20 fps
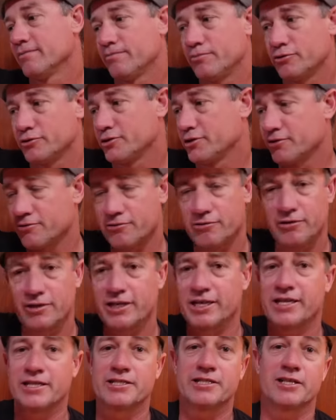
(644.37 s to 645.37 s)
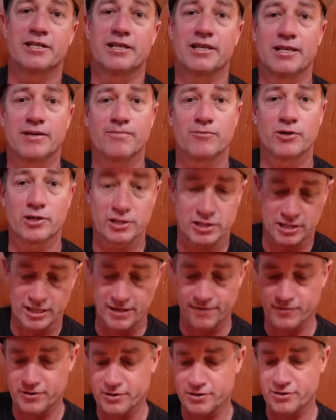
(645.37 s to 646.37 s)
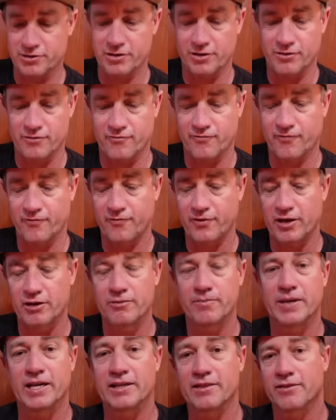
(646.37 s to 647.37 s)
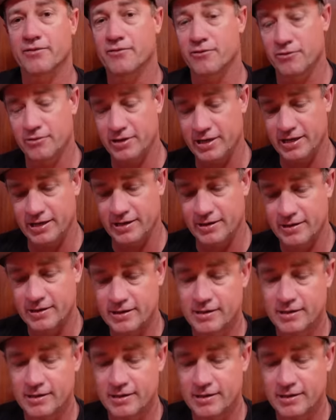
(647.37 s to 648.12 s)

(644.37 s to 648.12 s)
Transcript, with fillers: pushes through the engine, and then what's left is going to flow back through here,